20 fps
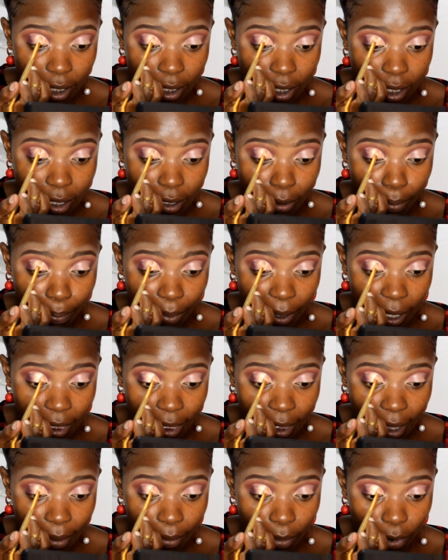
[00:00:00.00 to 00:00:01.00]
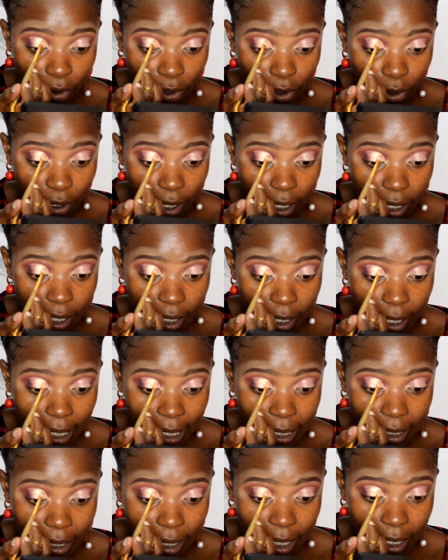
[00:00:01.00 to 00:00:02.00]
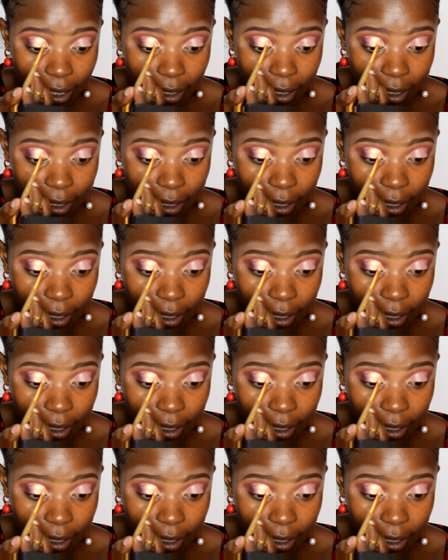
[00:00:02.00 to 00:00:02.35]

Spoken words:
just pat them on your lid like this.